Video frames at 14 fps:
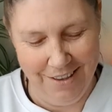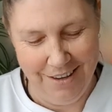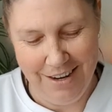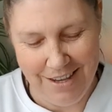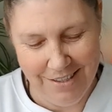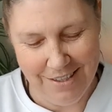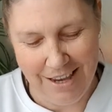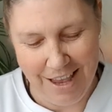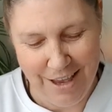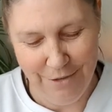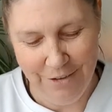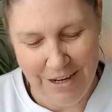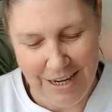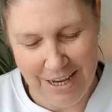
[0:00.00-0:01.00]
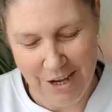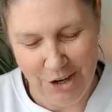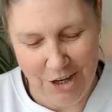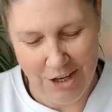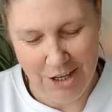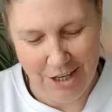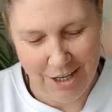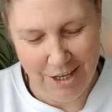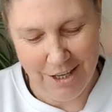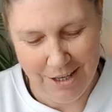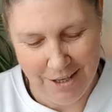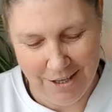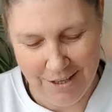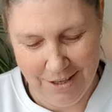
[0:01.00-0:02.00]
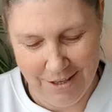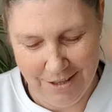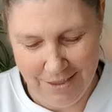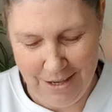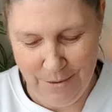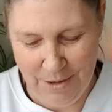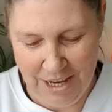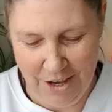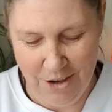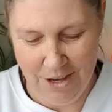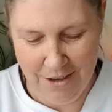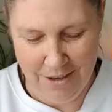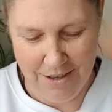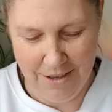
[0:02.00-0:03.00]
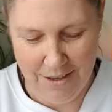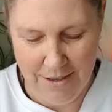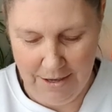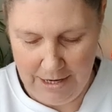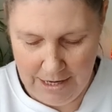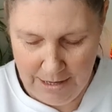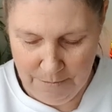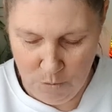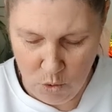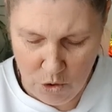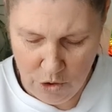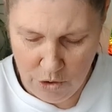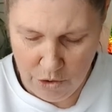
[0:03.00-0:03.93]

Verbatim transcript: Next card for Leo. Here we go. Any more?